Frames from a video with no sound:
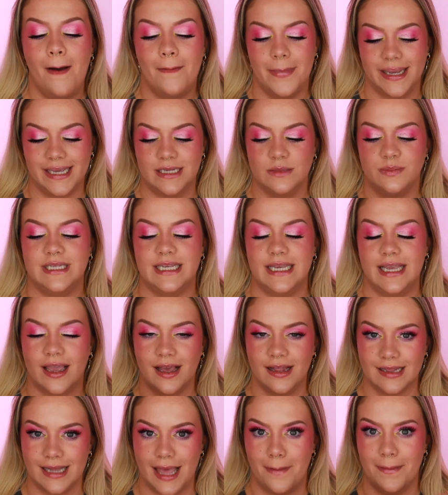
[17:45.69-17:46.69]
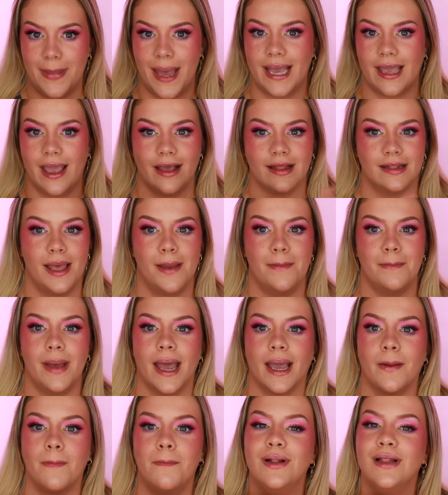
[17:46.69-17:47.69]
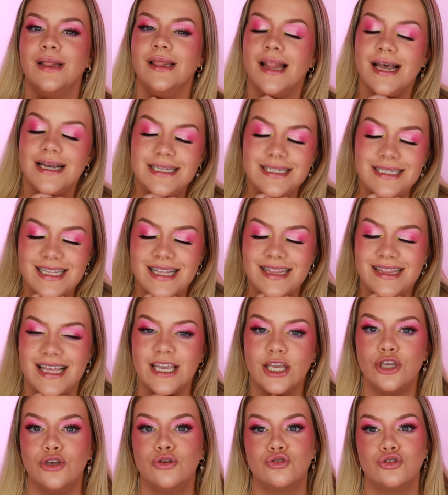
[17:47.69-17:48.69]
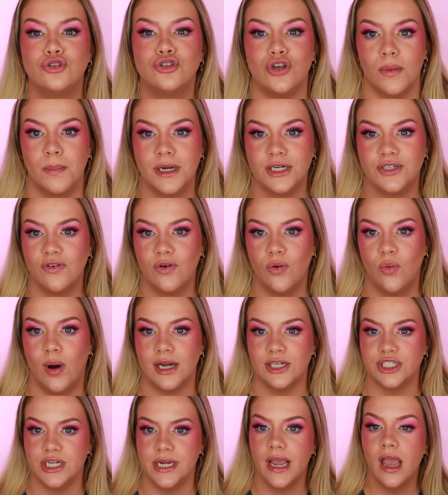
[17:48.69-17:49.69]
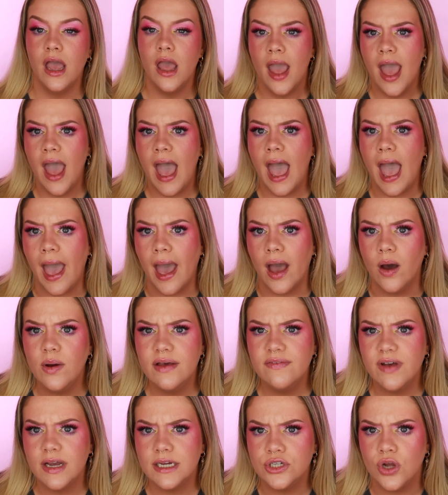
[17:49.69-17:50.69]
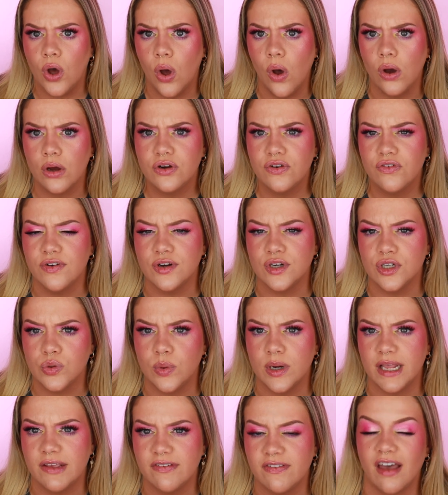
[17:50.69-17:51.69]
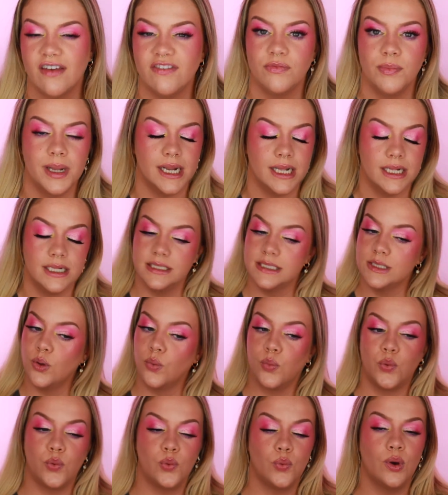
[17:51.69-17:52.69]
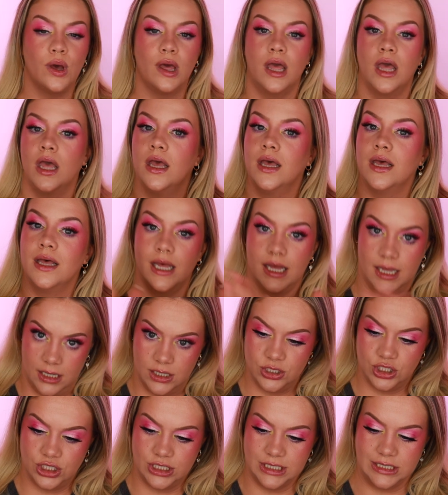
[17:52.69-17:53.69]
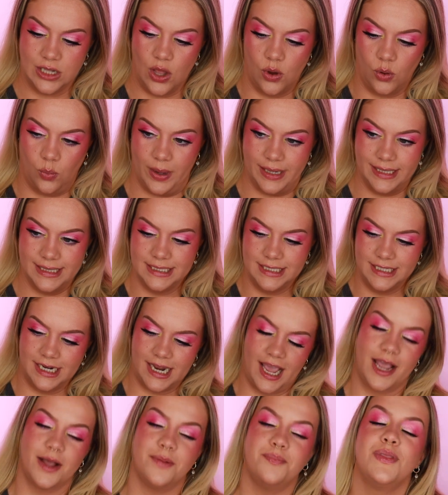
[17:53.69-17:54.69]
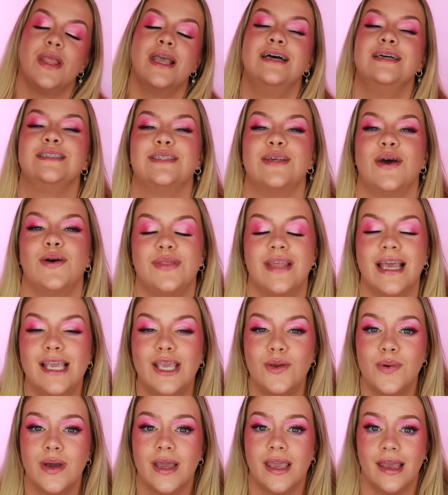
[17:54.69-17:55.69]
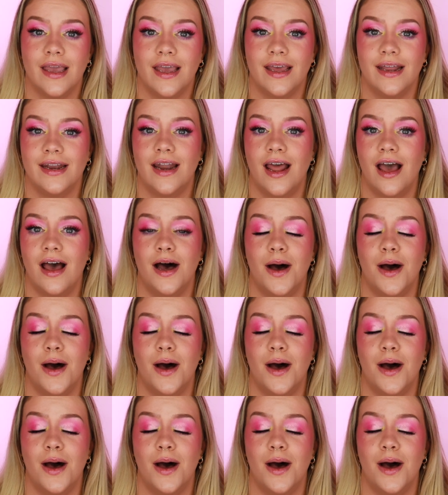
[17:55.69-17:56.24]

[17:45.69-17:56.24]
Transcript: my Ipsy Glam Bag and Glam Bag Plus. Thank you so much for watching. How have I talked for 25 minutes? Whew. She's long-winded today. So thank you again.